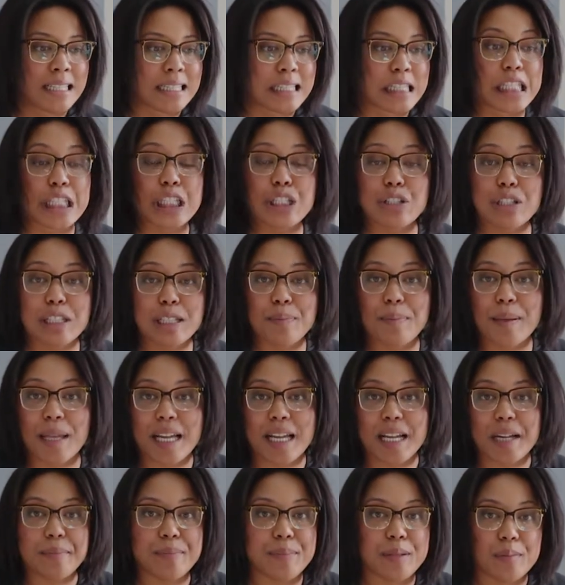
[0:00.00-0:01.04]
literally
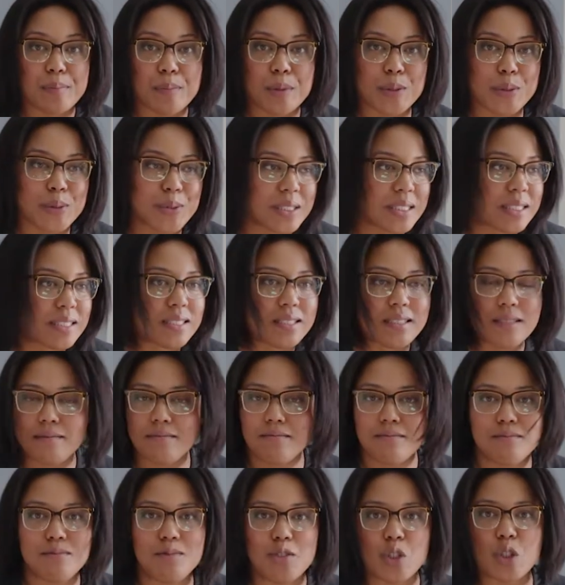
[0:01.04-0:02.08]
pick up in most
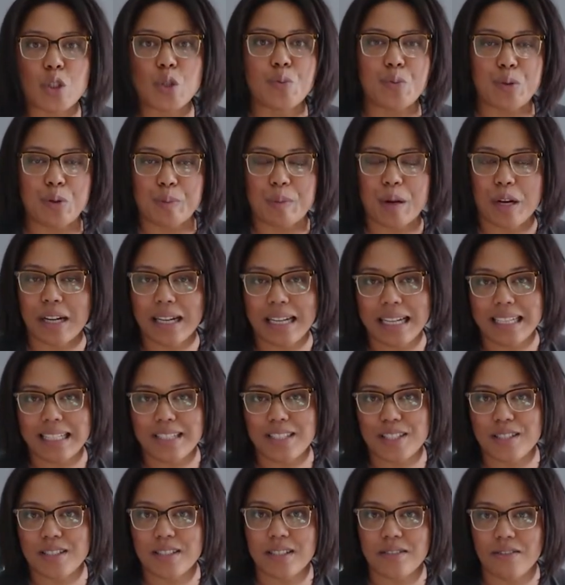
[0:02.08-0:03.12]

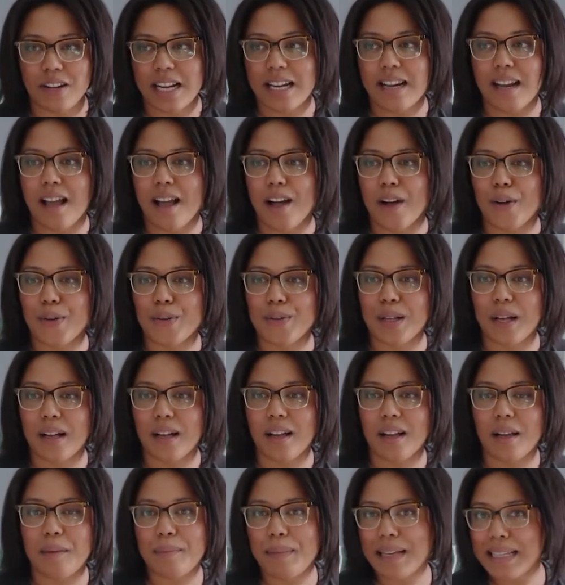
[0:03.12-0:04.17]
supermarkets right now,
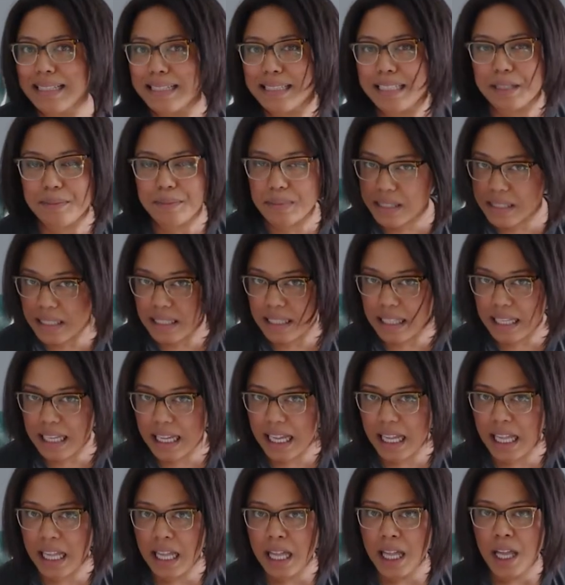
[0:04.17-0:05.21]
uh, may seem
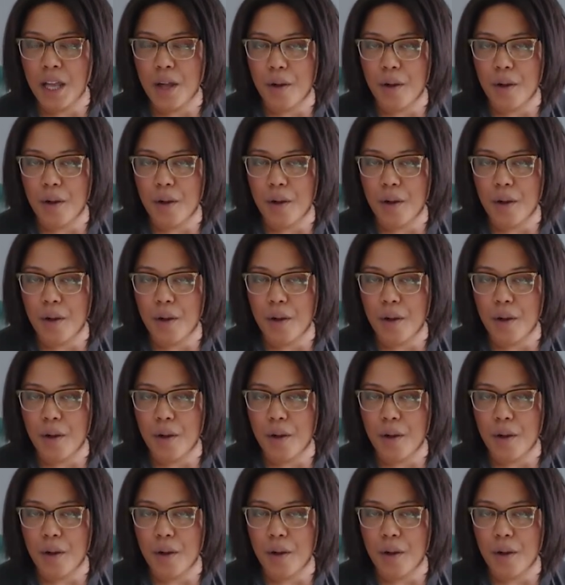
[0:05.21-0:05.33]
silly,